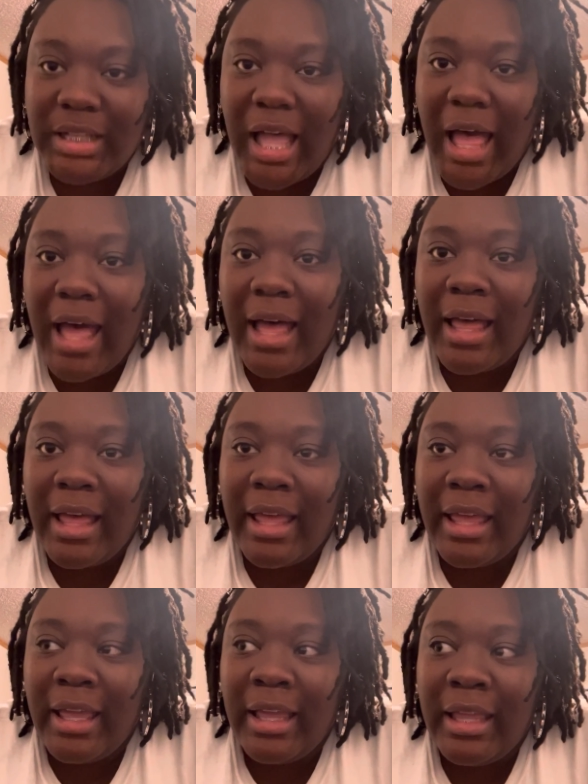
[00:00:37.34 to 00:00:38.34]

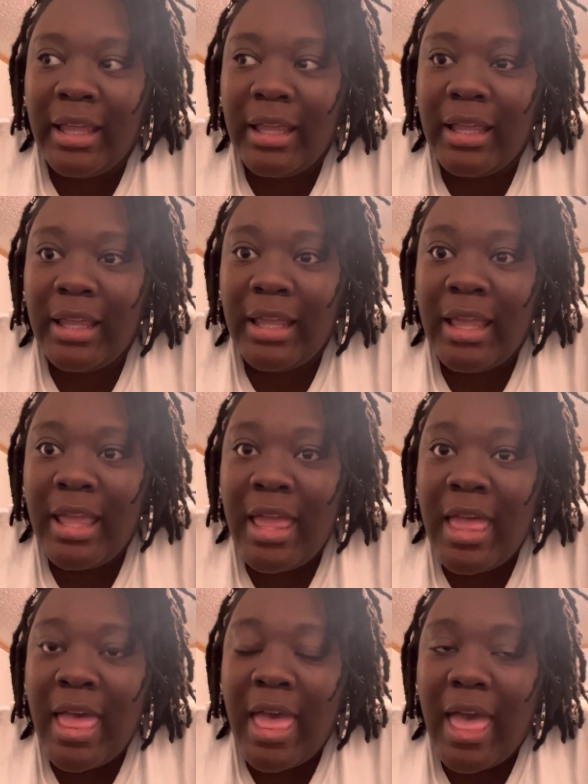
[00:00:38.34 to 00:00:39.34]
I
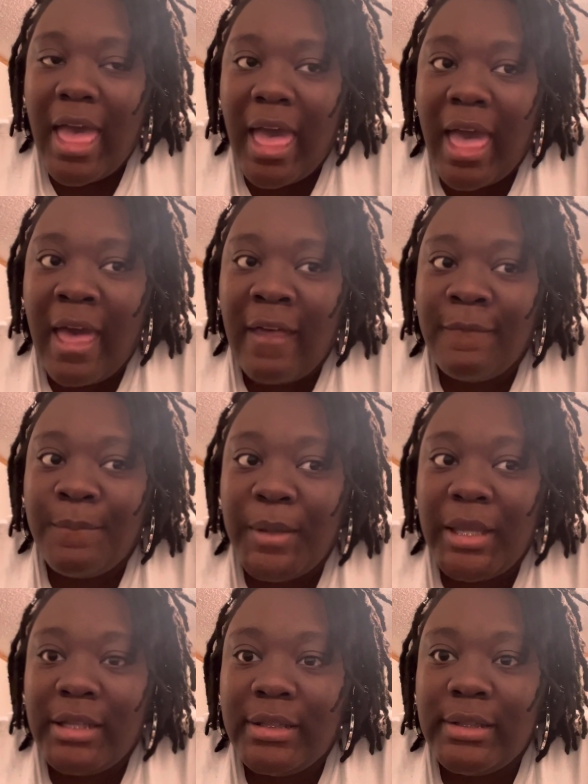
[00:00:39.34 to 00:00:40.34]
have
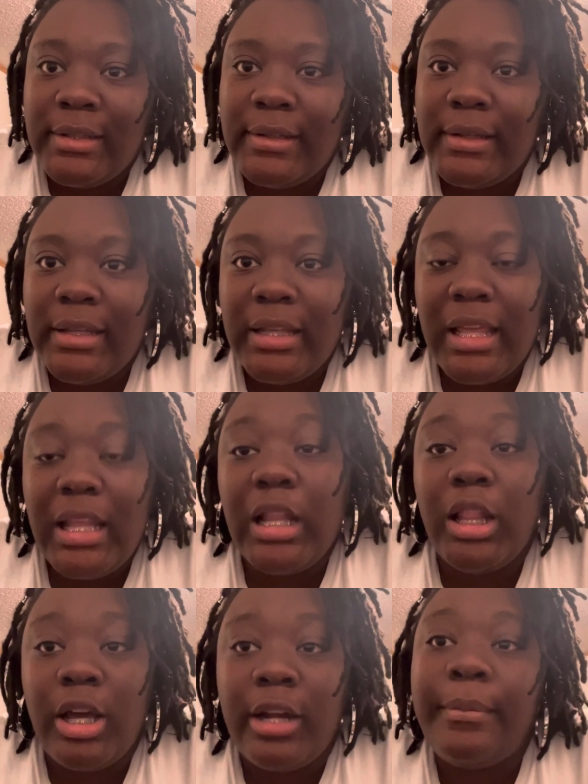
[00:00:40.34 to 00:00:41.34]
been in a
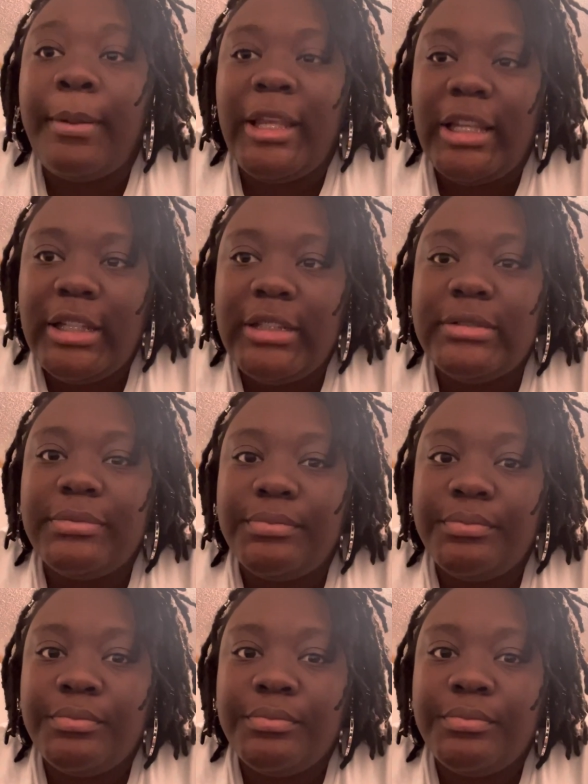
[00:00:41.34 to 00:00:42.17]
lot of pain